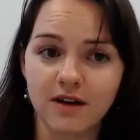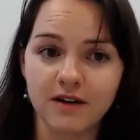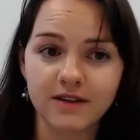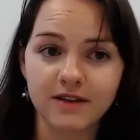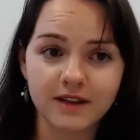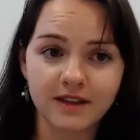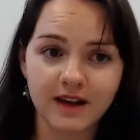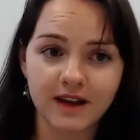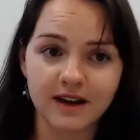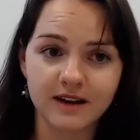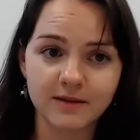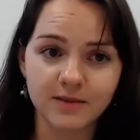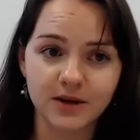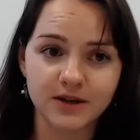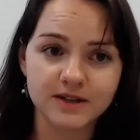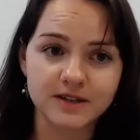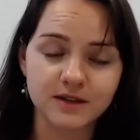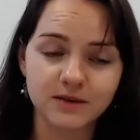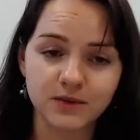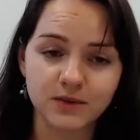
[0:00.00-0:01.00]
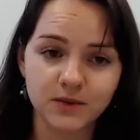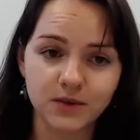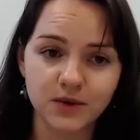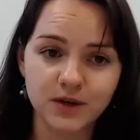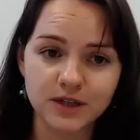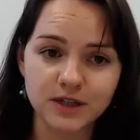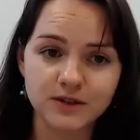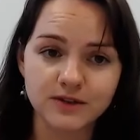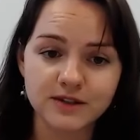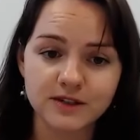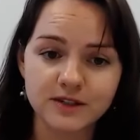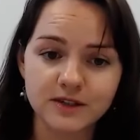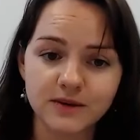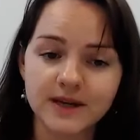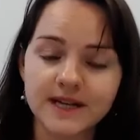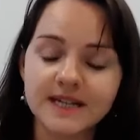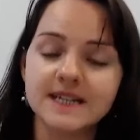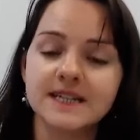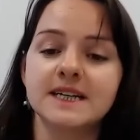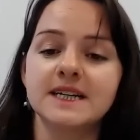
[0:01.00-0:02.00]
Are they the kind of person that would want you to do
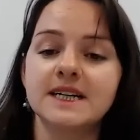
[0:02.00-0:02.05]
it?